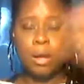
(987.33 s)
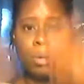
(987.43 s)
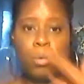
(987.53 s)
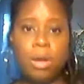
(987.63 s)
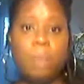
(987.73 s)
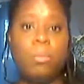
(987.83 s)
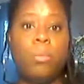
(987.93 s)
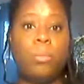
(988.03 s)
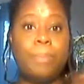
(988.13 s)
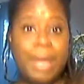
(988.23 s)
what
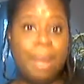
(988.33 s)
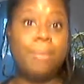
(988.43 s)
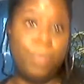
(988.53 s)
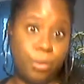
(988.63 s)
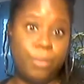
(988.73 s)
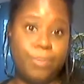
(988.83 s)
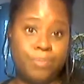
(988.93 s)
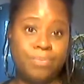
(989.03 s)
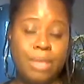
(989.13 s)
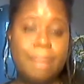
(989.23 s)
people
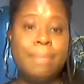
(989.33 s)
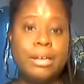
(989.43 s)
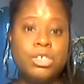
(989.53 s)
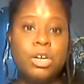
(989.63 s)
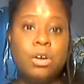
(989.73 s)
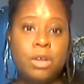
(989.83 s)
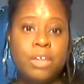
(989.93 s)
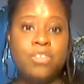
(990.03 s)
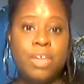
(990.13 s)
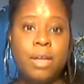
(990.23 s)
may
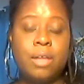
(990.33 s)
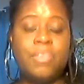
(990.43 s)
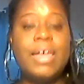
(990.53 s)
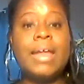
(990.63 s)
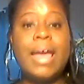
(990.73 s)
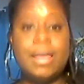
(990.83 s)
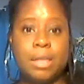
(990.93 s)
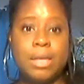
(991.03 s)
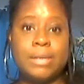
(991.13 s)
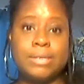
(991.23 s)
generally think that
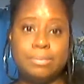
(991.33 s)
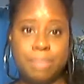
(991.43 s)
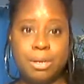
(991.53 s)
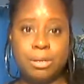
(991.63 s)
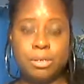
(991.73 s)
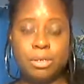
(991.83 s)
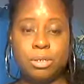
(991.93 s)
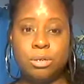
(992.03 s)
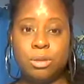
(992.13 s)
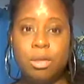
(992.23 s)
elegance means.
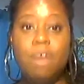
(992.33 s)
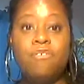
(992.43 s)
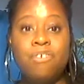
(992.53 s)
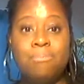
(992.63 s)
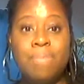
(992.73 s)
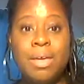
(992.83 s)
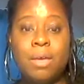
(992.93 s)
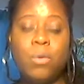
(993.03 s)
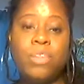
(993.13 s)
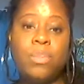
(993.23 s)
For
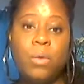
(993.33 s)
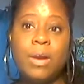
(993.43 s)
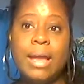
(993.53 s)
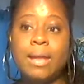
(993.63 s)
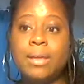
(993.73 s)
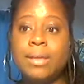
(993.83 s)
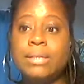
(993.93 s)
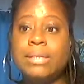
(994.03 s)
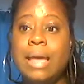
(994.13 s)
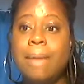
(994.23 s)
me, what the word
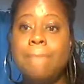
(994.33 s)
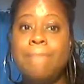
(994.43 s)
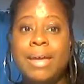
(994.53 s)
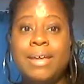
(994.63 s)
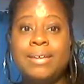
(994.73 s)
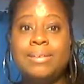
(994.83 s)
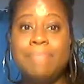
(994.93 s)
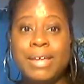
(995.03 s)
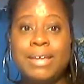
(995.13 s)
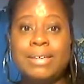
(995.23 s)
elegance meant
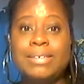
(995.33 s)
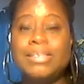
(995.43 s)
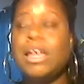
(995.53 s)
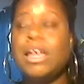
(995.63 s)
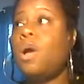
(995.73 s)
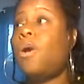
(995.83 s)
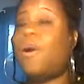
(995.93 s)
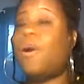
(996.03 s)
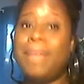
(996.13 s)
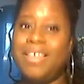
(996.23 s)

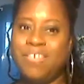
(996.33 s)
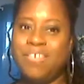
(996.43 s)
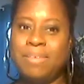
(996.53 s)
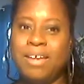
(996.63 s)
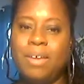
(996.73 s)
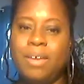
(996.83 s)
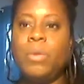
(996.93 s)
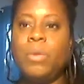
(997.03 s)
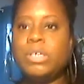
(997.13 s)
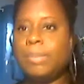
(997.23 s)
for me
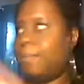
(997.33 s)
was about